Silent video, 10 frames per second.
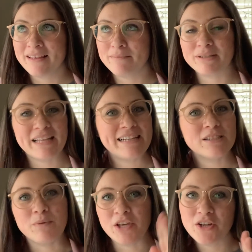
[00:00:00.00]

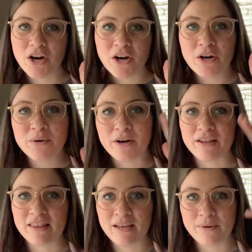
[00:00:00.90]
place we go or
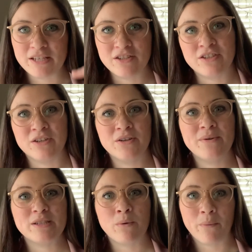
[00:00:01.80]
thing we do.
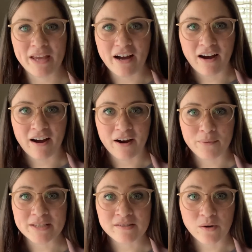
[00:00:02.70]
It's what we are.
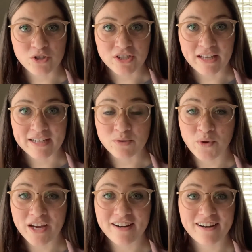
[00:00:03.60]
We socialize.
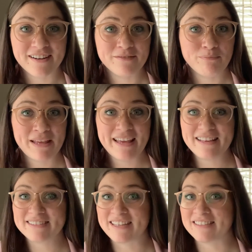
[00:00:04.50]
We are
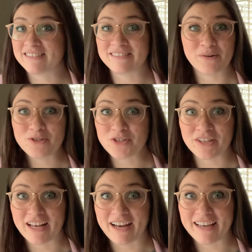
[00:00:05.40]
beings that
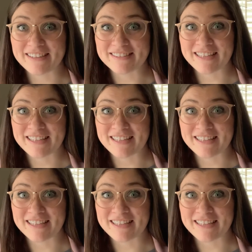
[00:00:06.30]
socialize.